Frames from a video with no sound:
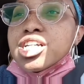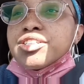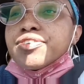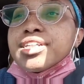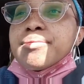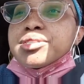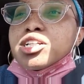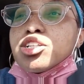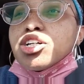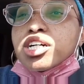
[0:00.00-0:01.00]
Just for them
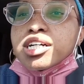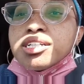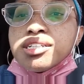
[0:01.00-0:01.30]
to look